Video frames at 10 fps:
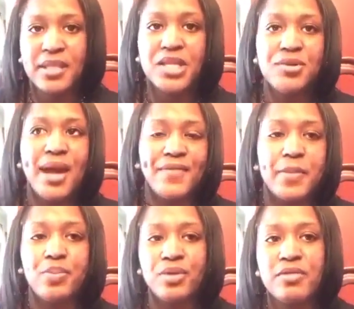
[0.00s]
Then you have a
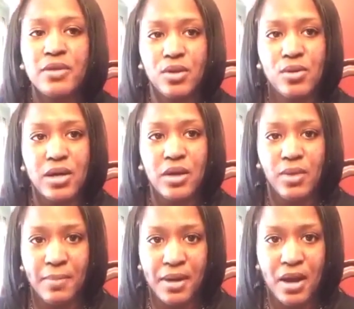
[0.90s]
pre-recorded
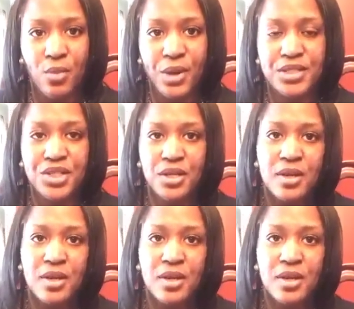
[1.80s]
webinar, which